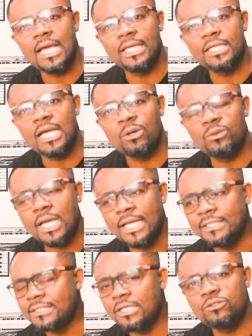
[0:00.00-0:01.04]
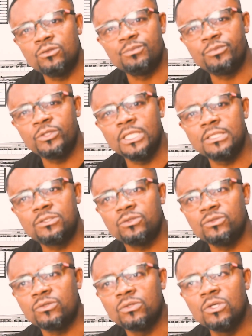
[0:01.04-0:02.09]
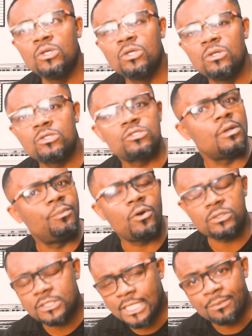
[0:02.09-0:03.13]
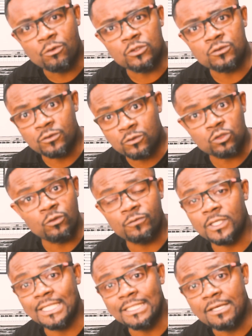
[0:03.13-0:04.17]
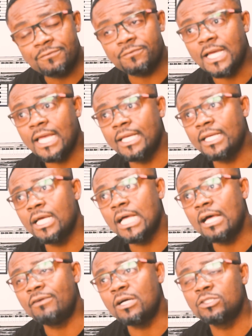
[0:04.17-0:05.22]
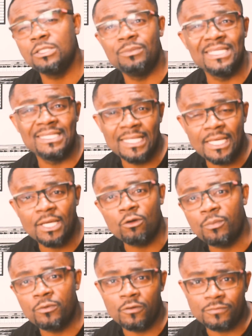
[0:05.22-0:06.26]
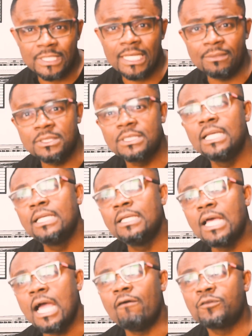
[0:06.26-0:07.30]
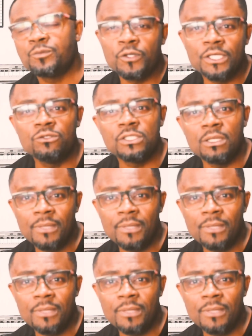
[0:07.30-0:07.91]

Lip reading: I intend to put it to support Cape Coast School for the Deaf. I have actually been there a couple of times. I've spoken to the